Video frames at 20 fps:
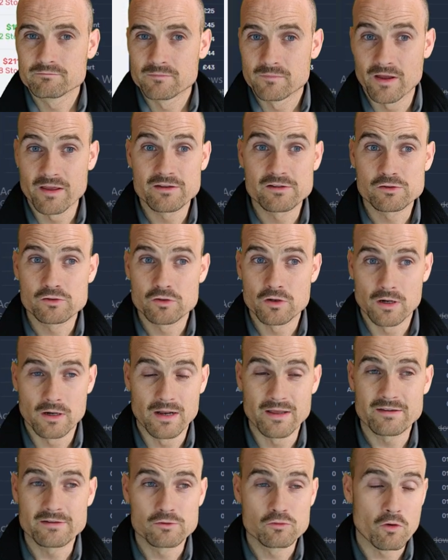let's
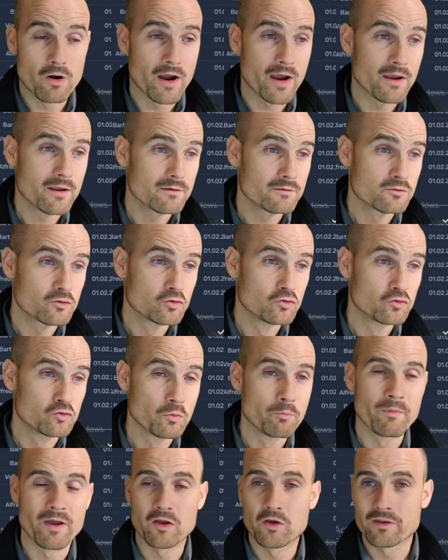let's try to, to
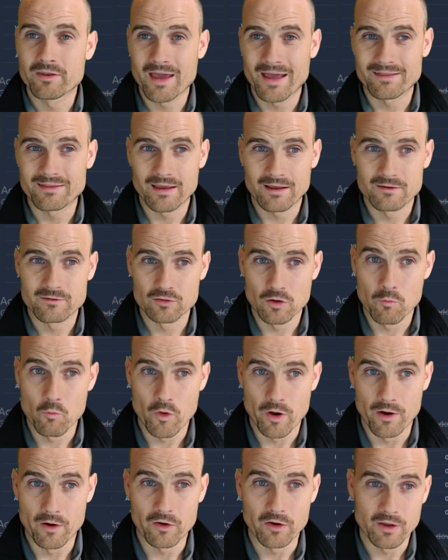make an attack
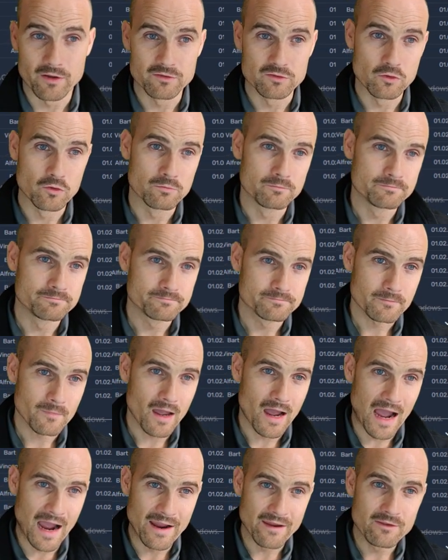somewhere. Okay, so
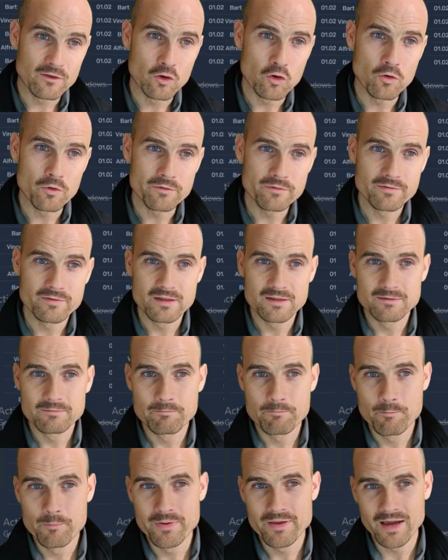I know this
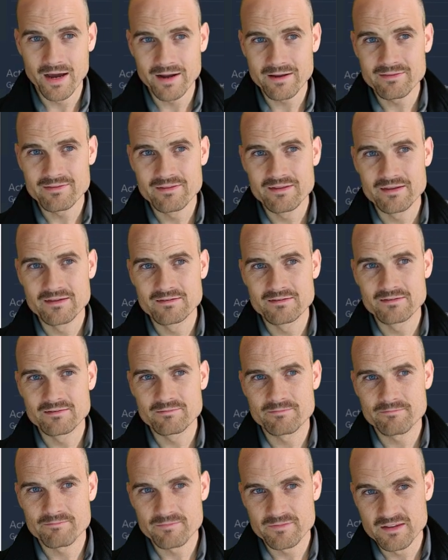behind this
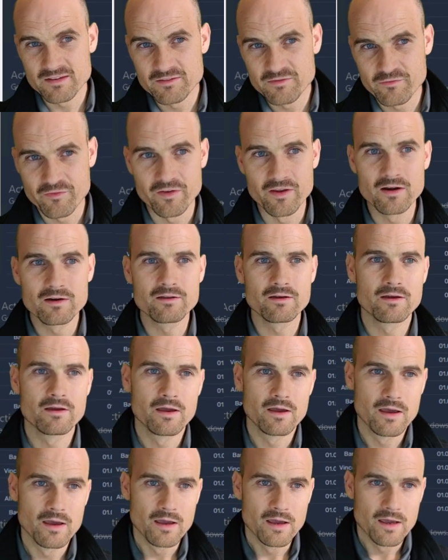this field.
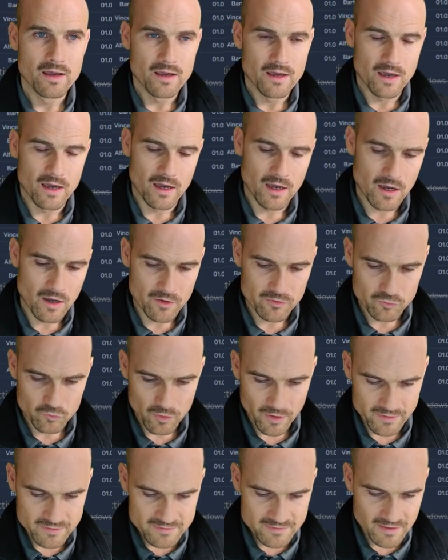Uh, so
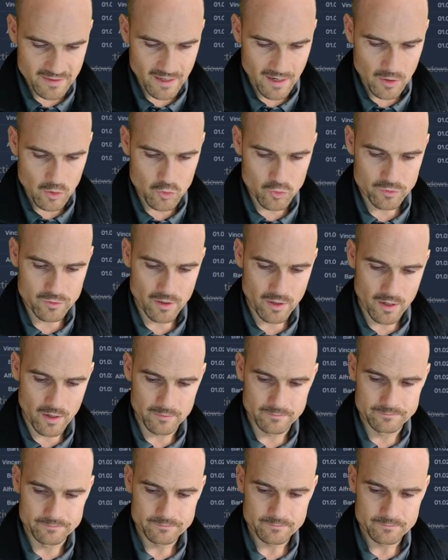let's say I could uh,